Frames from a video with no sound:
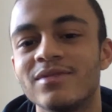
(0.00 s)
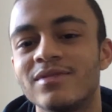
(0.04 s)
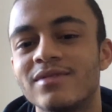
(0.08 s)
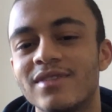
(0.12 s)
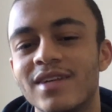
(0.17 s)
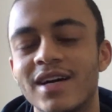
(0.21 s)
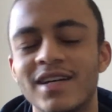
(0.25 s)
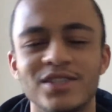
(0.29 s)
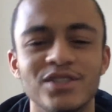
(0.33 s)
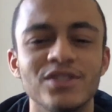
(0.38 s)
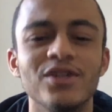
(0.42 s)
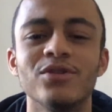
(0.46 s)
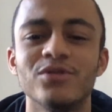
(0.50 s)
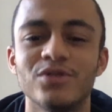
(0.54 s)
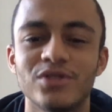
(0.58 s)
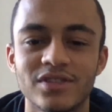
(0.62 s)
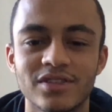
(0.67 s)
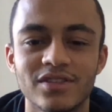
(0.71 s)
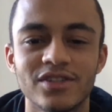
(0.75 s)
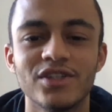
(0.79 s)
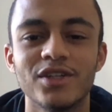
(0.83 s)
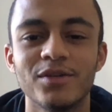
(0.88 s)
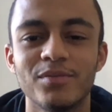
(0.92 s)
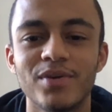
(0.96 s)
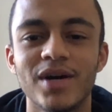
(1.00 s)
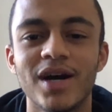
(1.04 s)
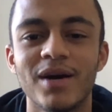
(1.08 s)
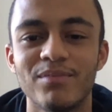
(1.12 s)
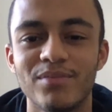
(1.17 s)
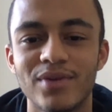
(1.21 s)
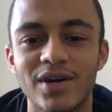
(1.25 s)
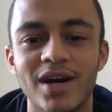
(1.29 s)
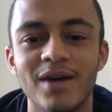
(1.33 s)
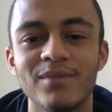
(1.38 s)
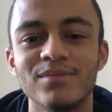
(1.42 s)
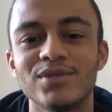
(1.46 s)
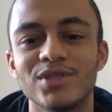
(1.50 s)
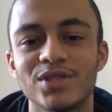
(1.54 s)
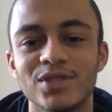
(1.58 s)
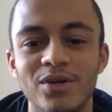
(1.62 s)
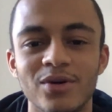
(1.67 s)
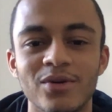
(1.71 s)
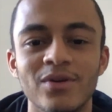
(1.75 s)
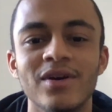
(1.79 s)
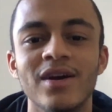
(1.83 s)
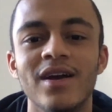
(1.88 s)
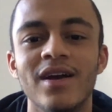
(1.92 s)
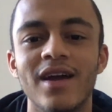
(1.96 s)
Actually, no, skirty pop pop. So
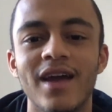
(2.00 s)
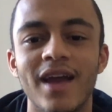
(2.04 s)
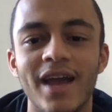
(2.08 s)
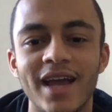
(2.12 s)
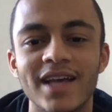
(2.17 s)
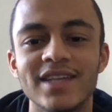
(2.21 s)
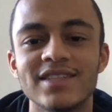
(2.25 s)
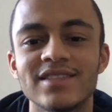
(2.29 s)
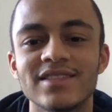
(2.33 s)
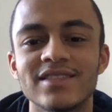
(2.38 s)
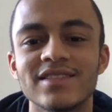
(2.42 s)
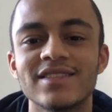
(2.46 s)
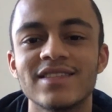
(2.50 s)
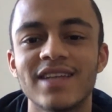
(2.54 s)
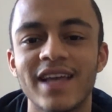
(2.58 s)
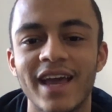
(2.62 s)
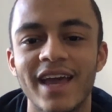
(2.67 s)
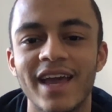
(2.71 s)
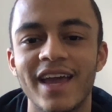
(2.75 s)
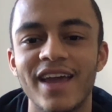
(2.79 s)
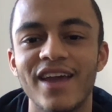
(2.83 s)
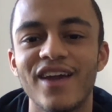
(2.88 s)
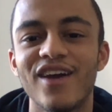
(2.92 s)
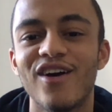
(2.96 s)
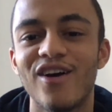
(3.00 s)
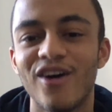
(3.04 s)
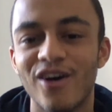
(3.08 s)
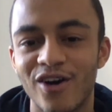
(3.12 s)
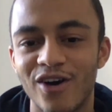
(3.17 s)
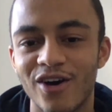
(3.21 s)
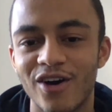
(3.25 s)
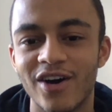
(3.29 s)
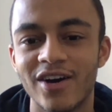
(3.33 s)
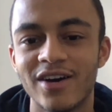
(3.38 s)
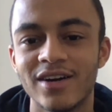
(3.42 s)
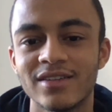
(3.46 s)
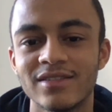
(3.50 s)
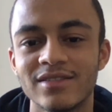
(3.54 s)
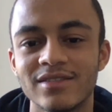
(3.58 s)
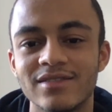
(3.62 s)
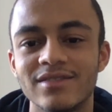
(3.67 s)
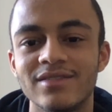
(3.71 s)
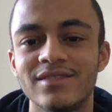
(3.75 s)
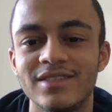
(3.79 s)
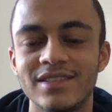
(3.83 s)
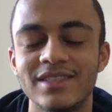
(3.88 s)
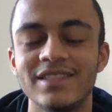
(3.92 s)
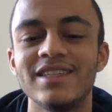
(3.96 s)

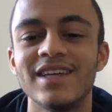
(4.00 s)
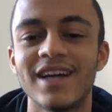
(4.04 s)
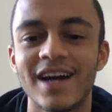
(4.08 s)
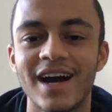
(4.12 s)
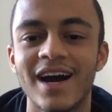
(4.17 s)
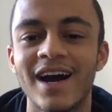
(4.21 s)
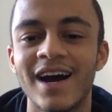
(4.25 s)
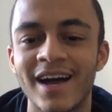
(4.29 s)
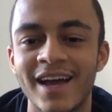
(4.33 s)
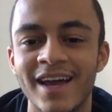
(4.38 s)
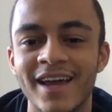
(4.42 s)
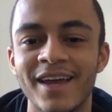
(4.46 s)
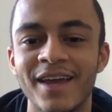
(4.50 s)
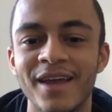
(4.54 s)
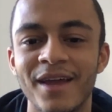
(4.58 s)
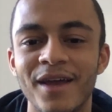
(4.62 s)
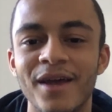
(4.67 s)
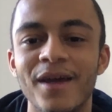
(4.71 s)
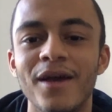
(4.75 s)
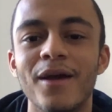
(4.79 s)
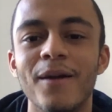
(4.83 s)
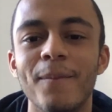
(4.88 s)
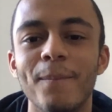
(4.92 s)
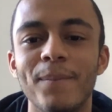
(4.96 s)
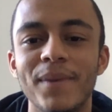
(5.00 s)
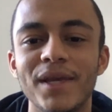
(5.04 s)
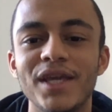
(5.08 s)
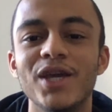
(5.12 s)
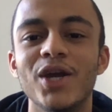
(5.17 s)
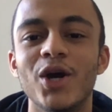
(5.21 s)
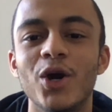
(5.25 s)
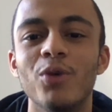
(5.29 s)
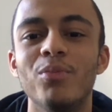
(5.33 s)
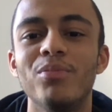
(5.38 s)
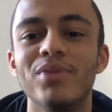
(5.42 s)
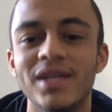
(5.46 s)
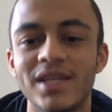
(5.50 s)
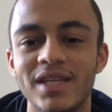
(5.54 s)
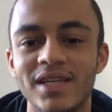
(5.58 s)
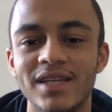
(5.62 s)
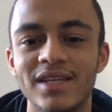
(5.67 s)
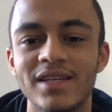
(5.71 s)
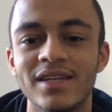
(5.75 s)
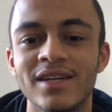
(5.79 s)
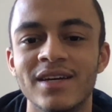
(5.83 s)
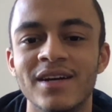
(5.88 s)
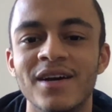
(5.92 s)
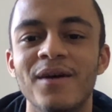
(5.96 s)

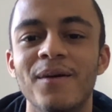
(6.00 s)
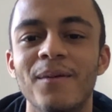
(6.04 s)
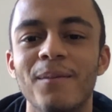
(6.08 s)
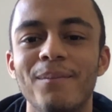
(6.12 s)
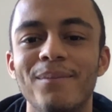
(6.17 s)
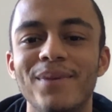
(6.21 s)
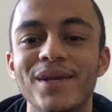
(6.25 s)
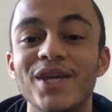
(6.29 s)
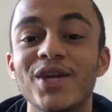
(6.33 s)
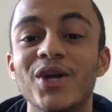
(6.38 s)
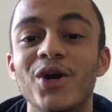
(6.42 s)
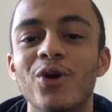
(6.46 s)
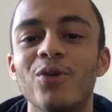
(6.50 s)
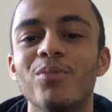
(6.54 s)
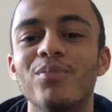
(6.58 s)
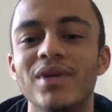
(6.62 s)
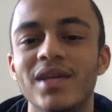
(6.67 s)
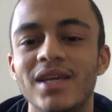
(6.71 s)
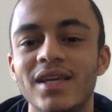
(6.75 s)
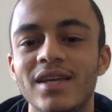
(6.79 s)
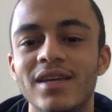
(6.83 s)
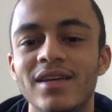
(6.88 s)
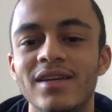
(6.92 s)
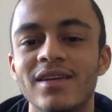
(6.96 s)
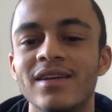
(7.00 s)
SKRDIPOPPOP.